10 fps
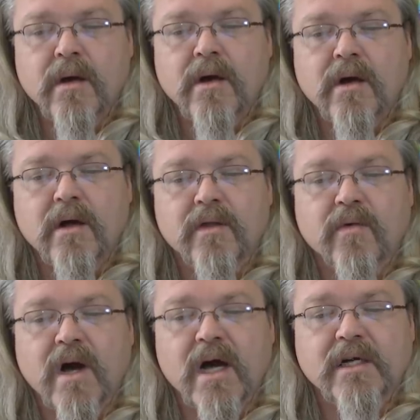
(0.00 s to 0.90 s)
Uh, the
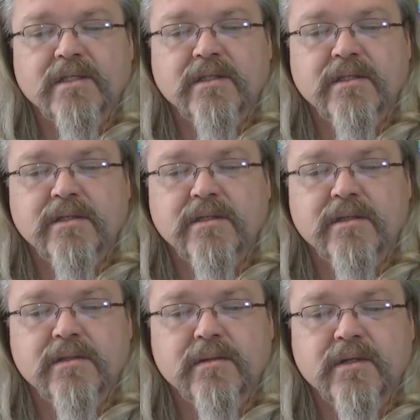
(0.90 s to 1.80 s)

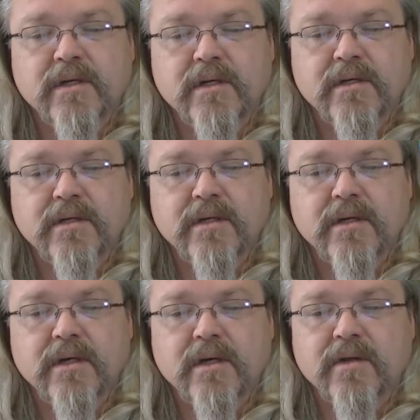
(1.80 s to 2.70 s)
rocks, da, da,
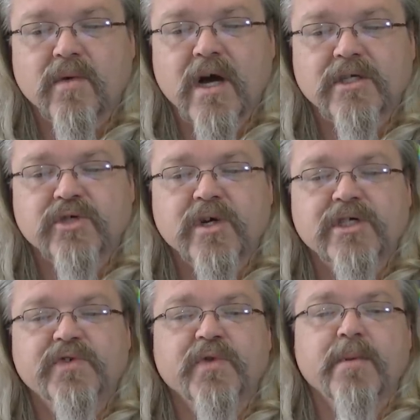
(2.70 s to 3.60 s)
da, the rocks
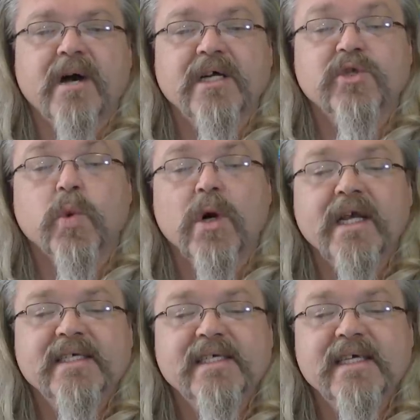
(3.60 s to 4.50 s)
stretch for about
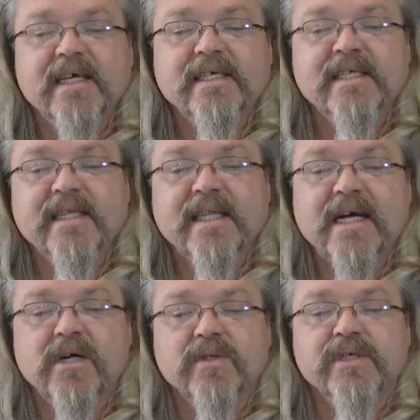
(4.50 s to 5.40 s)

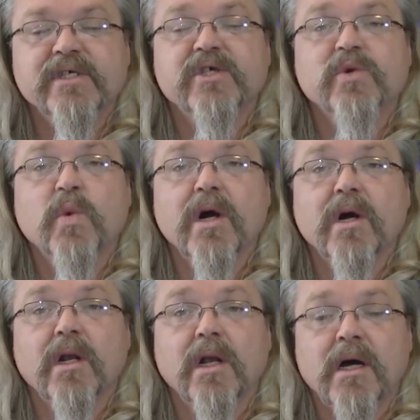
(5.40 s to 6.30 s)
26,000 square
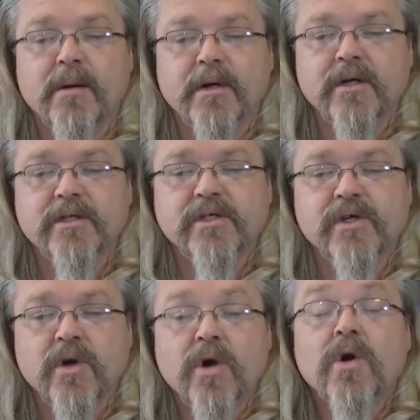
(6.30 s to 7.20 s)
kilometers
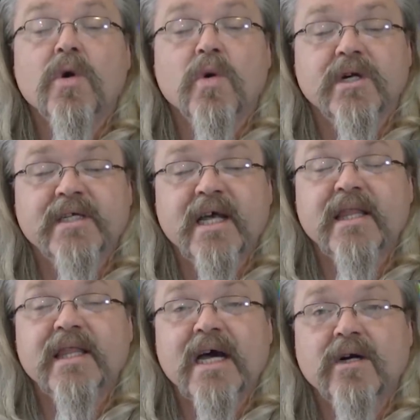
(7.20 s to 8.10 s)
or
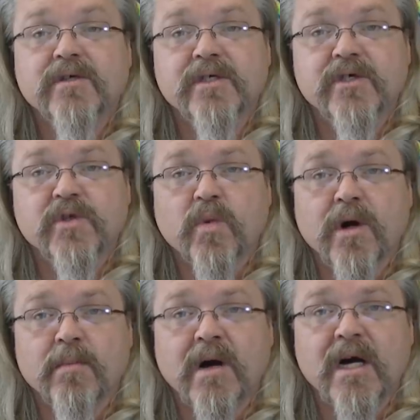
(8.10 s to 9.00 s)
10,000
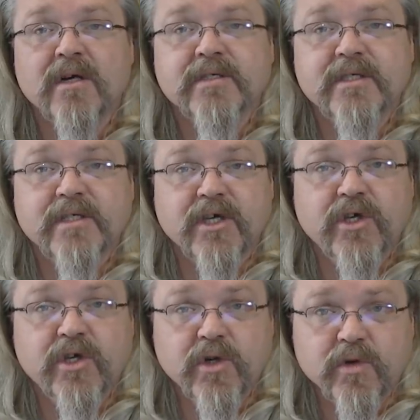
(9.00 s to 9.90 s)
square miles. That's a
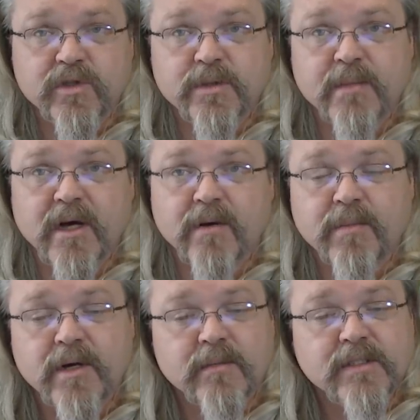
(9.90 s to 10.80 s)
huge amount of
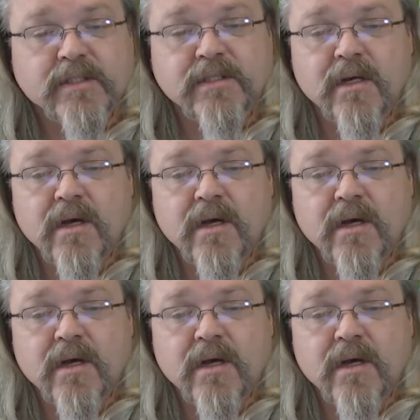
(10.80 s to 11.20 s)
pumice.